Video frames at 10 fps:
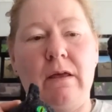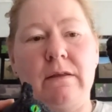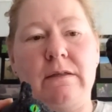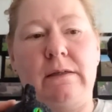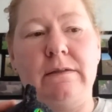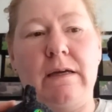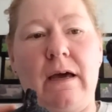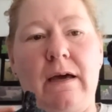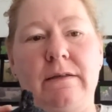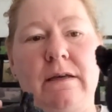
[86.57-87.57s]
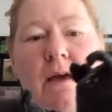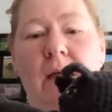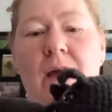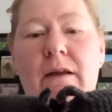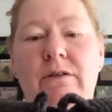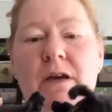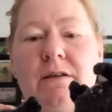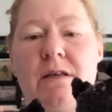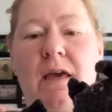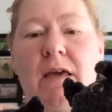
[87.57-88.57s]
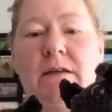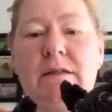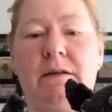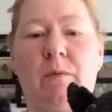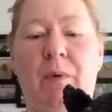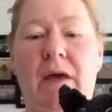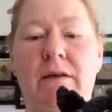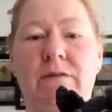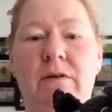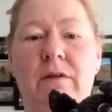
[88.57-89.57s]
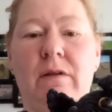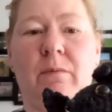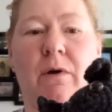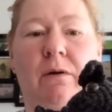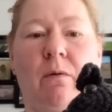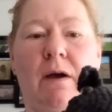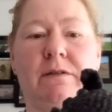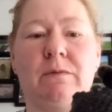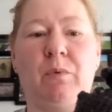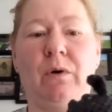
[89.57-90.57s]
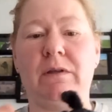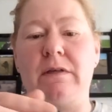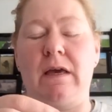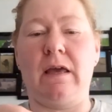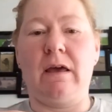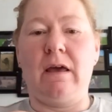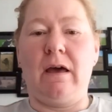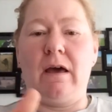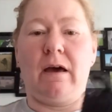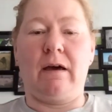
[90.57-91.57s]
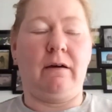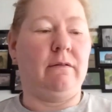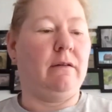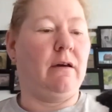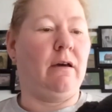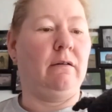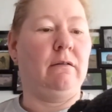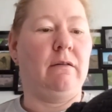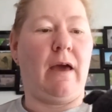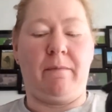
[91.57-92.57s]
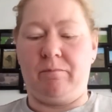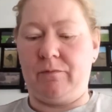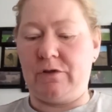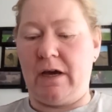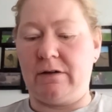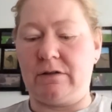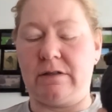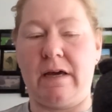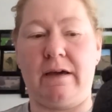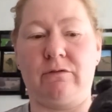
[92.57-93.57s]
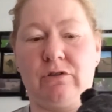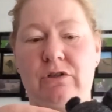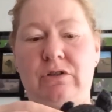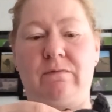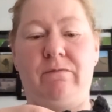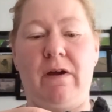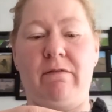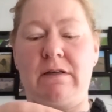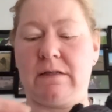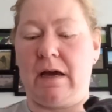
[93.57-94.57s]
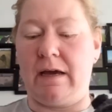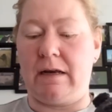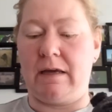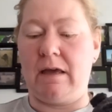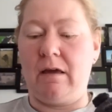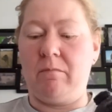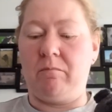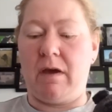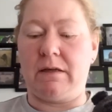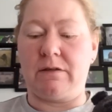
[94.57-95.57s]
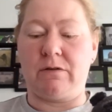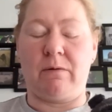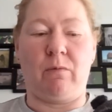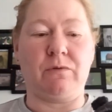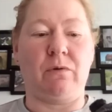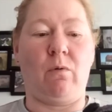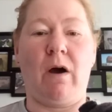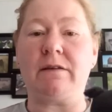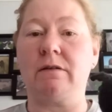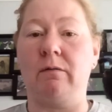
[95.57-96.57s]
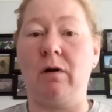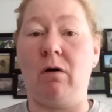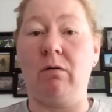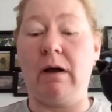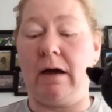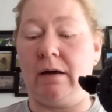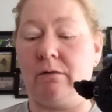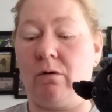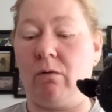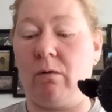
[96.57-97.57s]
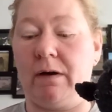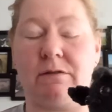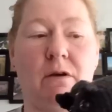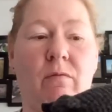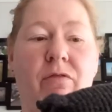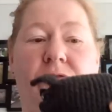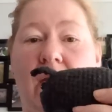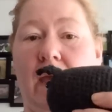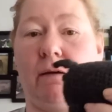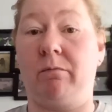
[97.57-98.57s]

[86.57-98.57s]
slanty eyes, and I changed the ears a little bit so that they weren't quite as pointy, and yeah, changed the tail just very slightly, made it so it wasn't quite so long and not quite so thick,